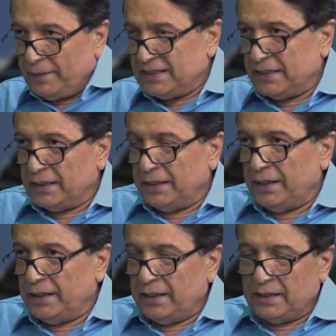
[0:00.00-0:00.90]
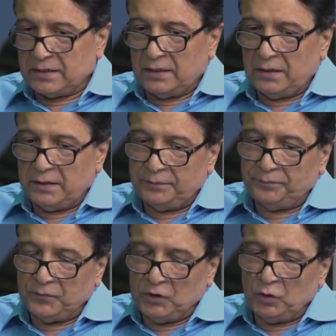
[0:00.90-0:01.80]
basically is,
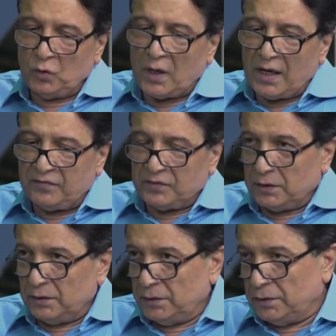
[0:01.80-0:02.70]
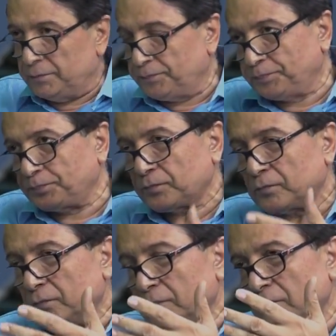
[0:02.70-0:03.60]
you know, after the
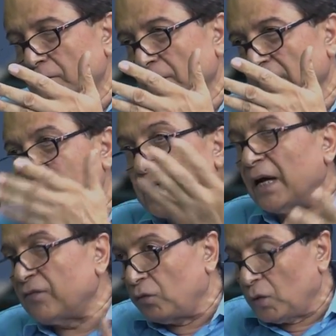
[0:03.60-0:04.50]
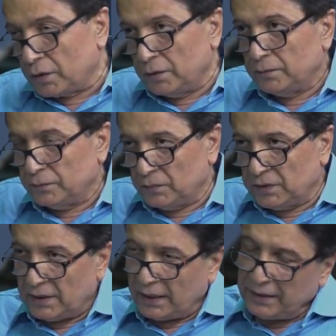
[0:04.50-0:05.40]
Gulf War.
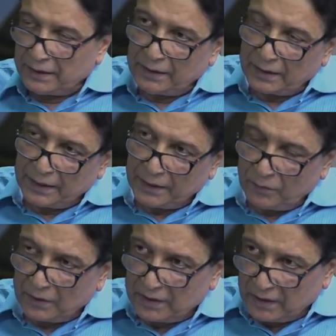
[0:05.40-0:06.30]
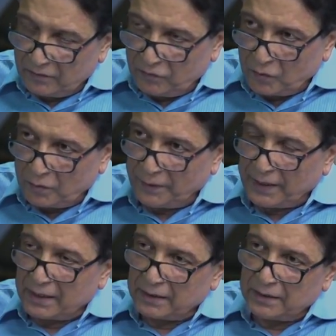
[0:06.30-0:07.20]
The 1991 Gulf War, we
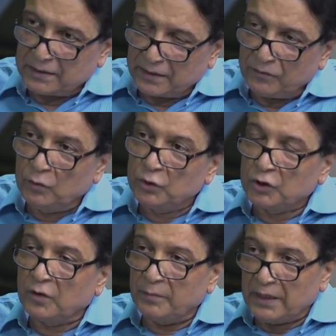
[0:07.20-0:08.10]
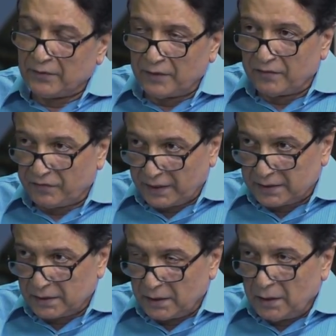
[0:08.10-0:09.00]
had this revolution of military
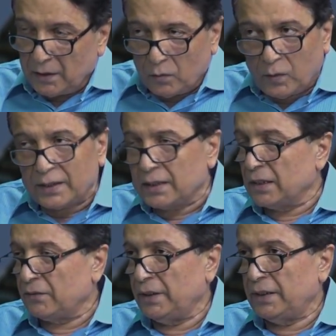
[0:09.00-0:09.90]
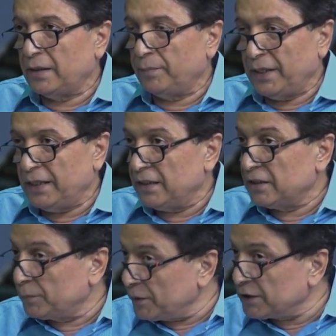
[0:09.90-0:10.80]
affairs. One country that paid
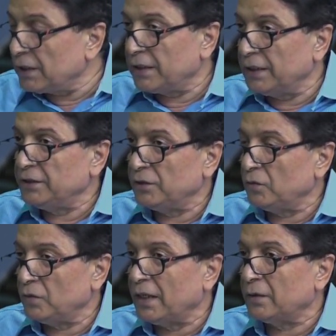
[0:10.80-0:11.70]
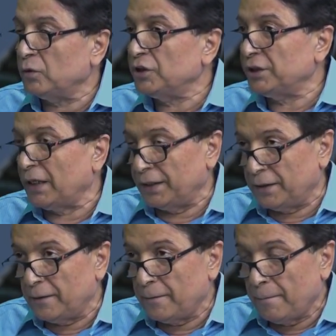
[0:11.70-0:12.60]
special attention to that was China.